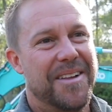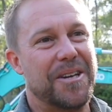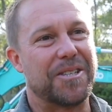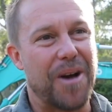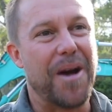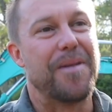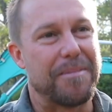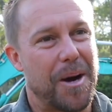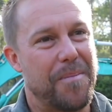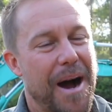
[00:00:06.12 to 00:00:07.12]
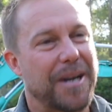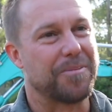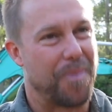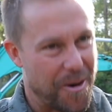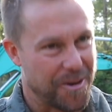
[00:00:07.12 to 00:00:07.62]
The Australian Reptile Park has
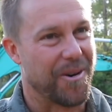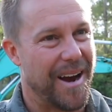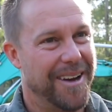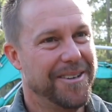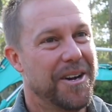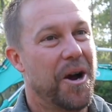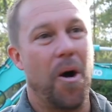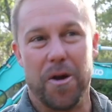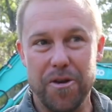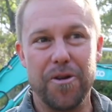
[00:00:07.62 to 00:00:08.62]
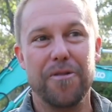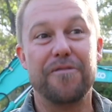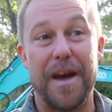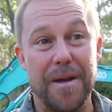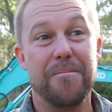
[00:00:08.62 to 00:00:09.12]
broken ground on a new
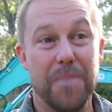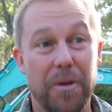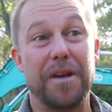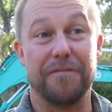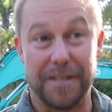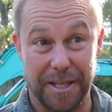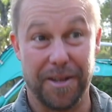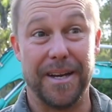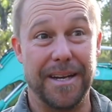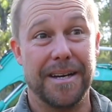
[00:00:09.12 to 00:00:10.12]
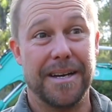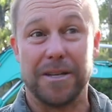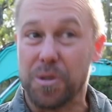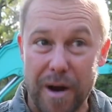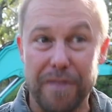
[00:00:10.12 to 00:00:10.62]
venom milking facility.
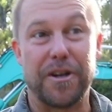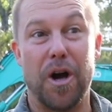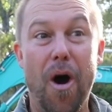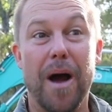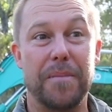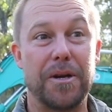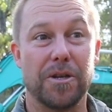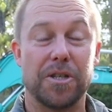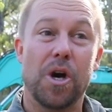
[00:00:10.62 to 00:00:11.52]
That's a one of a kind because